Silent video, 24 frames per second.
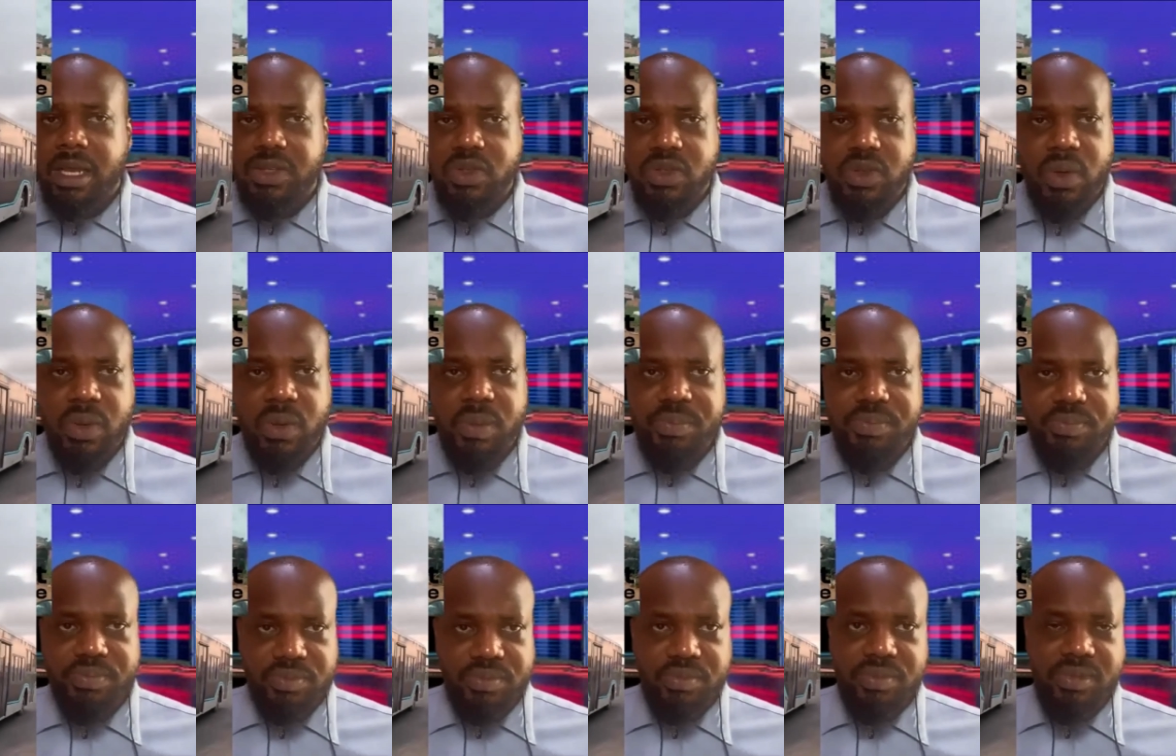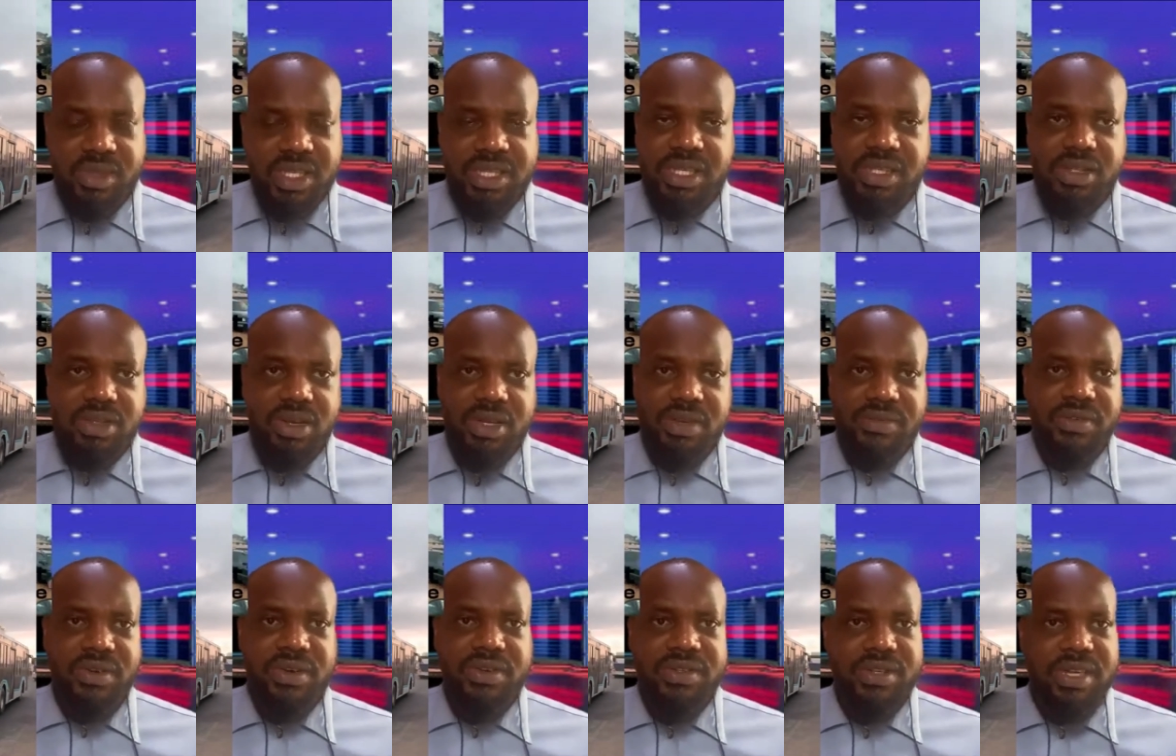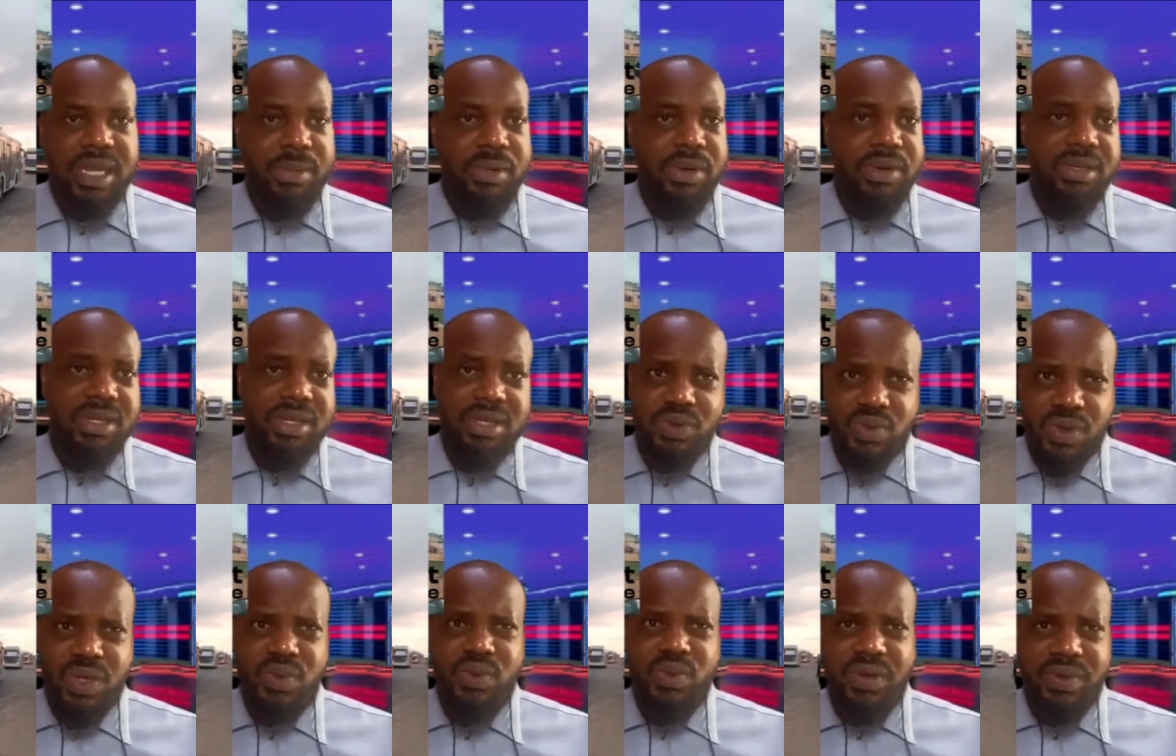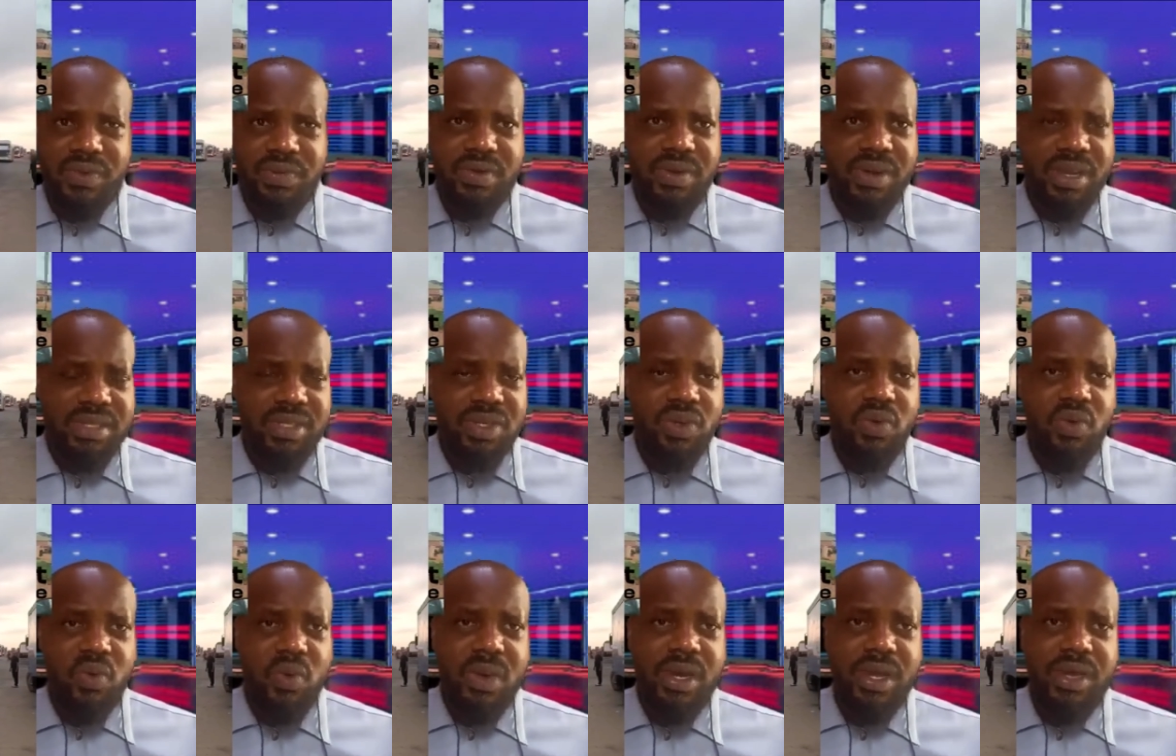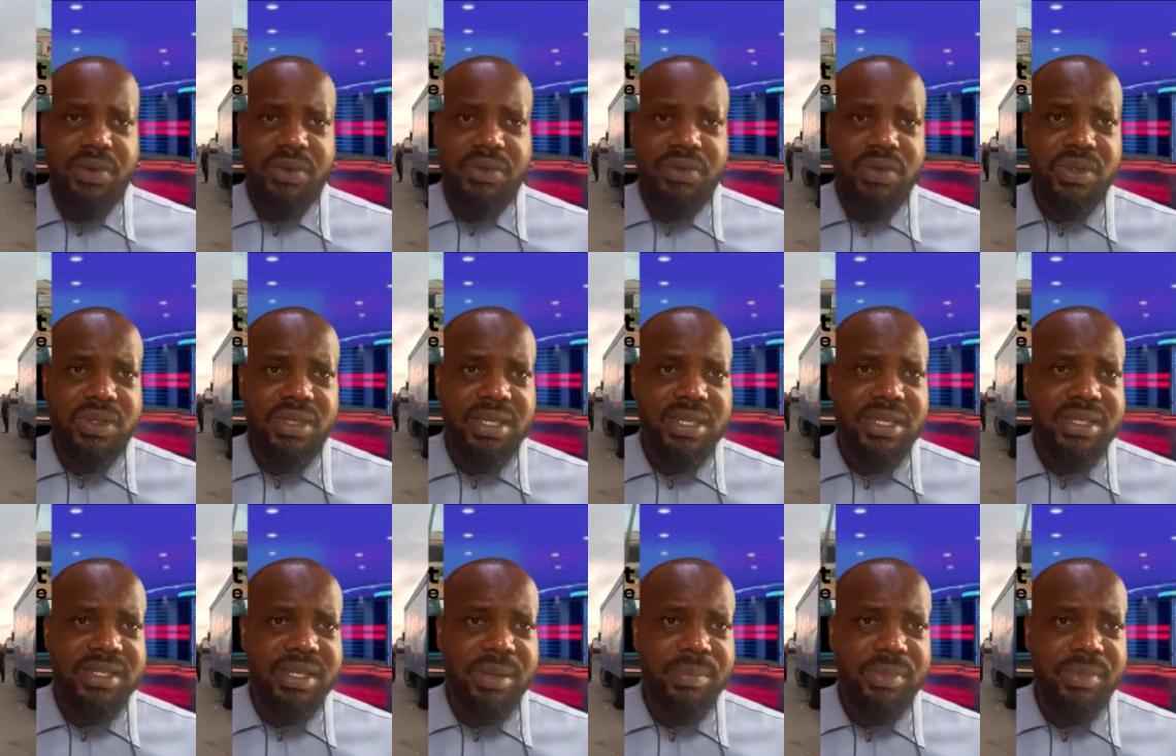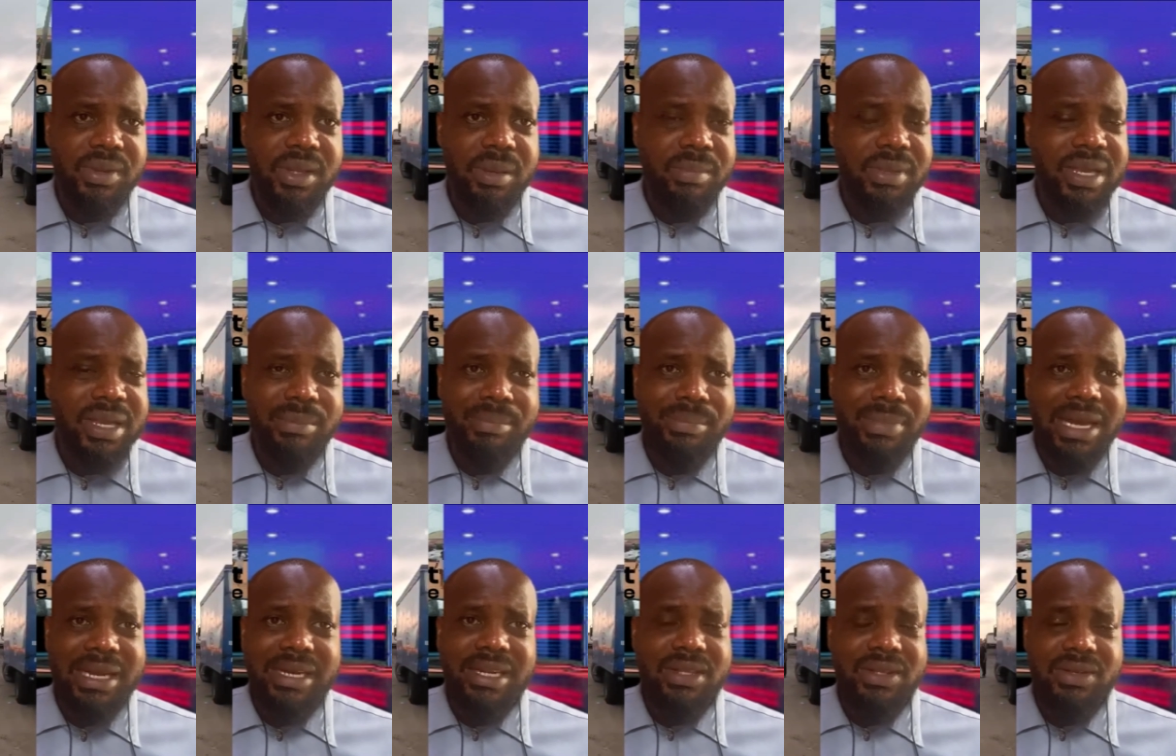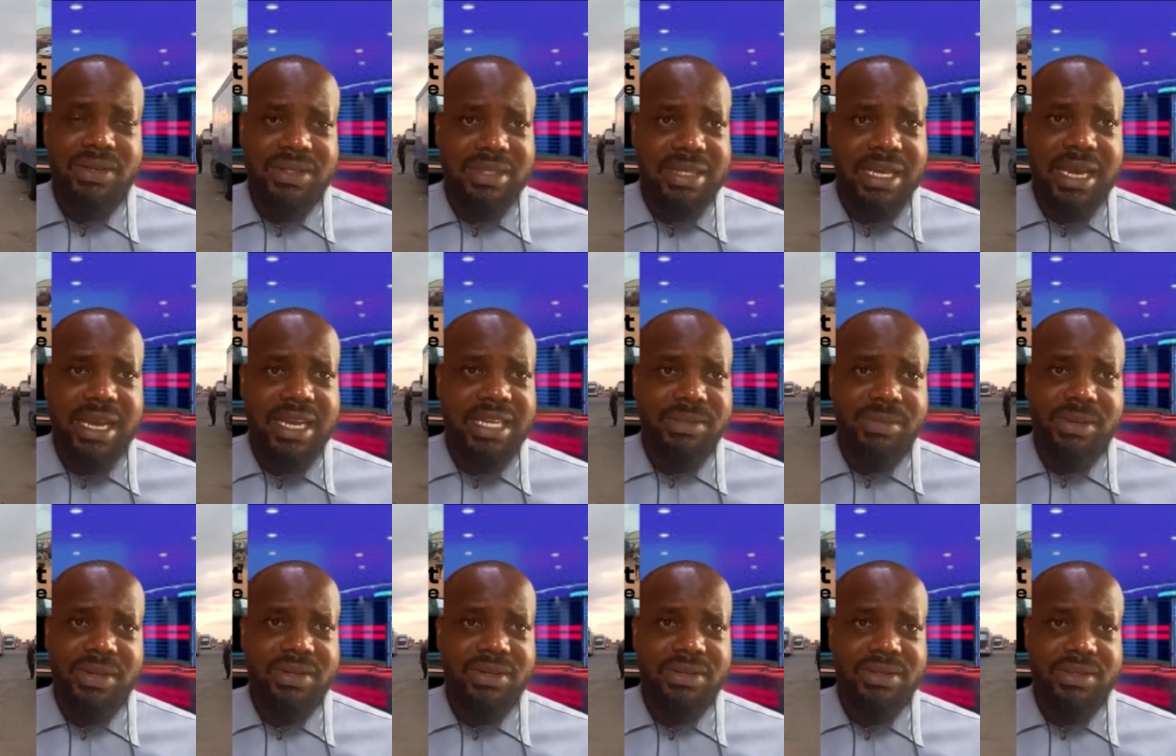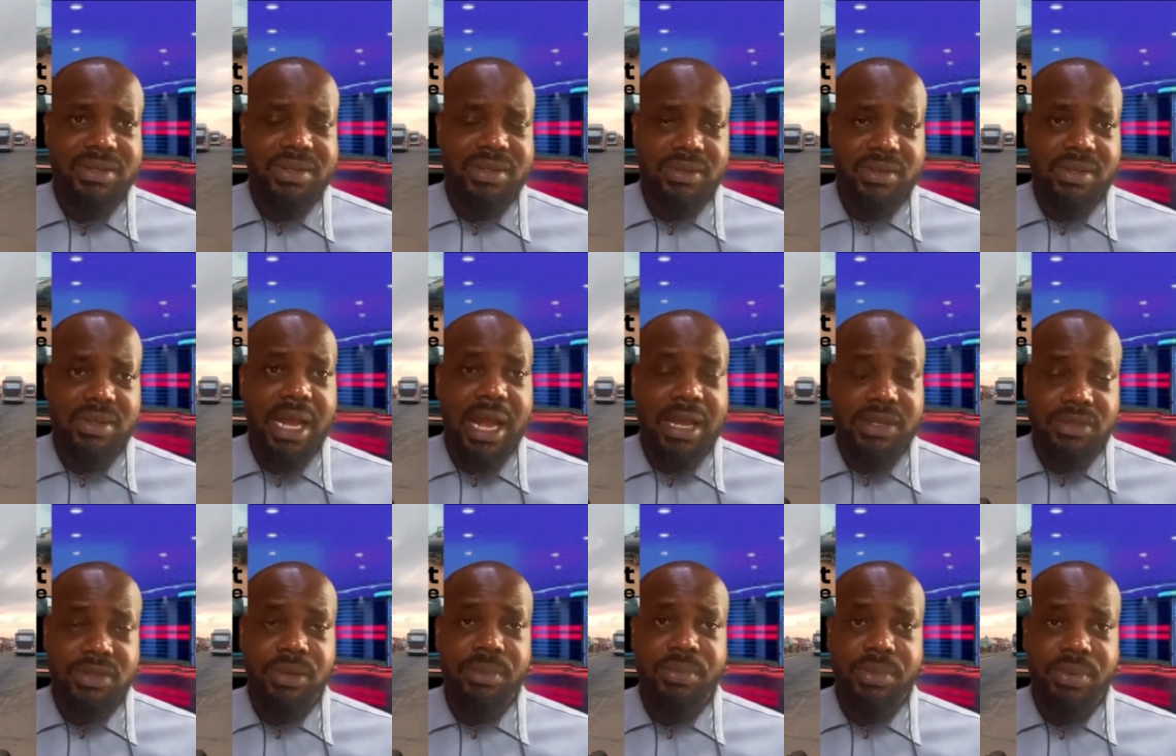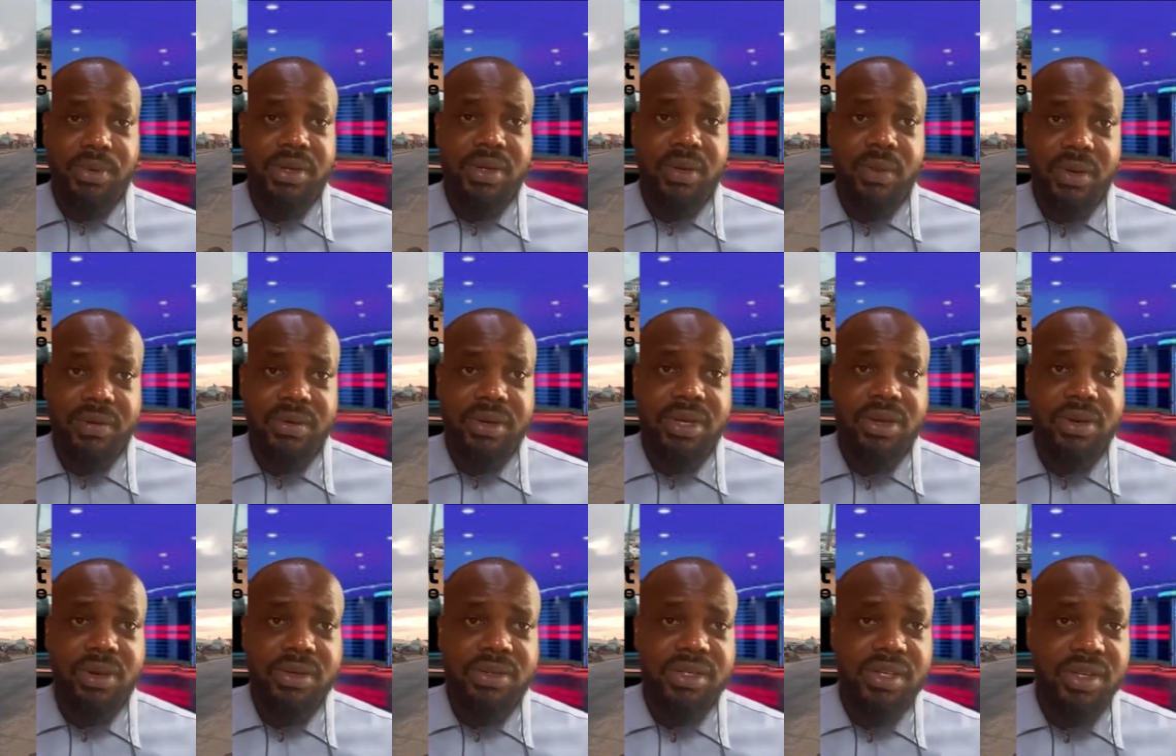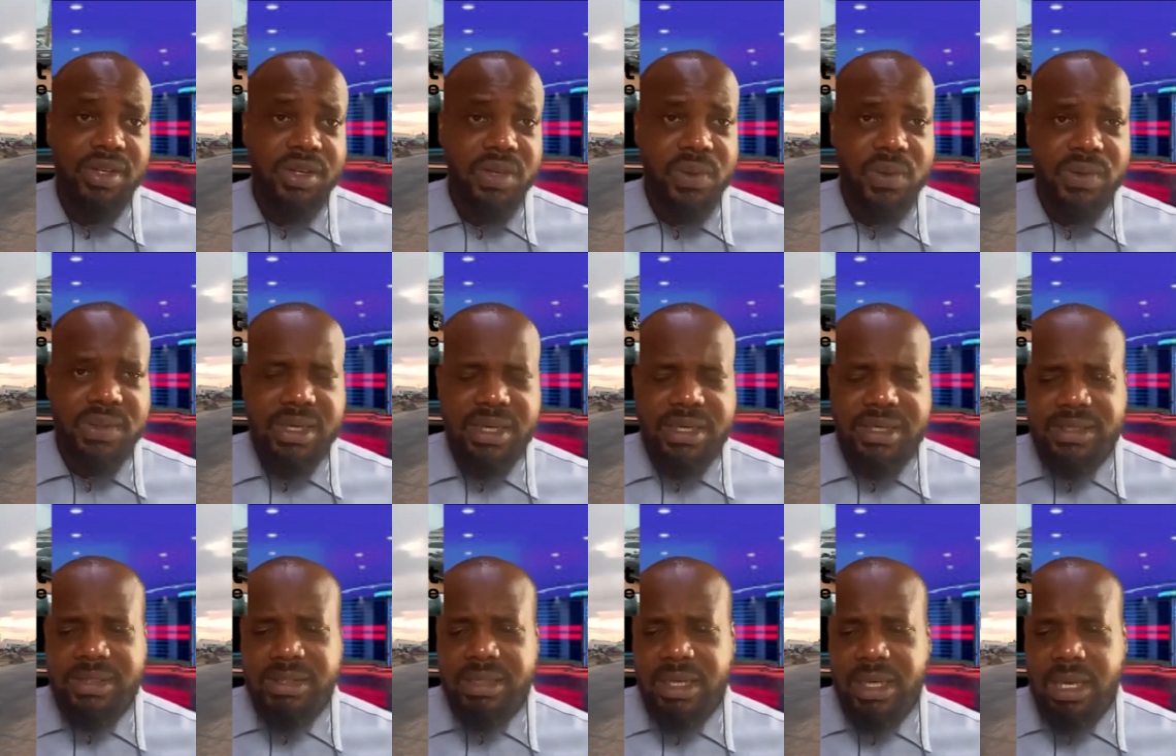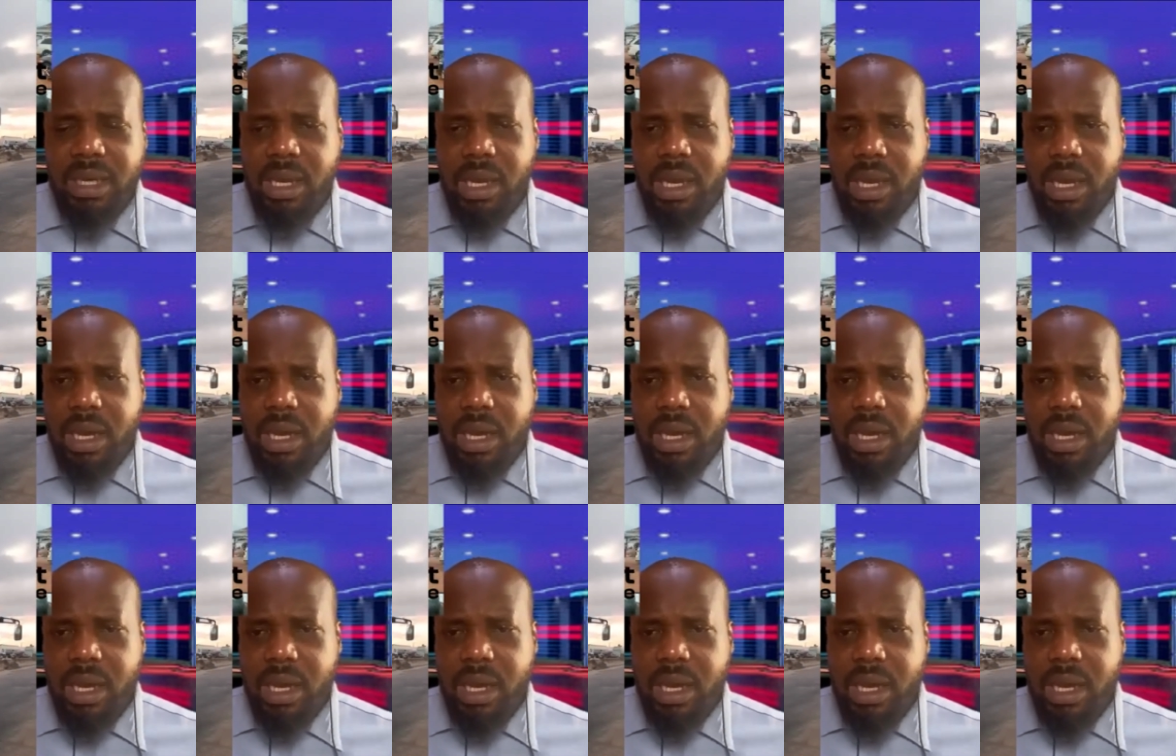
So this is not the first time. In 2023, I think Uguay also did the same thing by banning those guys, because at some point they were really causing nuisance.